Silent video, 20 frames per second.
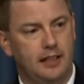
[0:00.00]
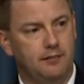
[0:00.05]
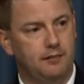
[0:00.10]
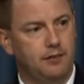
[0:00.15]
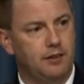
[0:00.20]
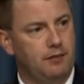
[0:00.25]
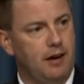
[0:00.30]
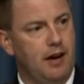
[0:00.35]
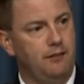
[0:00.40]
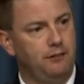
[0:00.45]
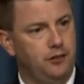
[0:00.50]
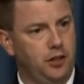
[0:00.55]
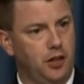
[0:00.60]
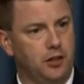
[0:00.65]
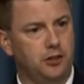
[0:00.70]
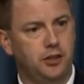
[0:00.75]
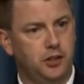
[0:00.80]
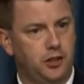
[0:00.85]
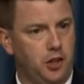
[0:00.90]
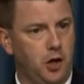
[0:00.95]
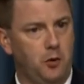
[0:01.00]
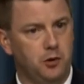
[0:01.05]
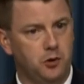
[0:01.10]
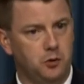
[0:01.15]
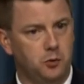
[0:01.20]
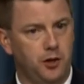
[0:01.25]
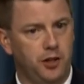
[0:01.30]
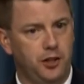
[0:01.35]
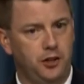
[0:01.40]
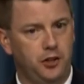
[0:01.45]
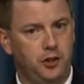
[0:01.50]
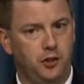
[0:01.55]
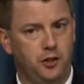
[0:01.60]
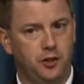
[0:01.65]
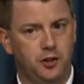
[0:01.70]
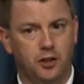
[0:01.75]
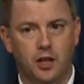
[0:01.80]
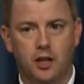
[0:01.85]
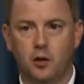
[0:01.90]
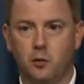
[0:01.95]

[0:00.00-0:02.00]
if the valve doesn't show us what it should,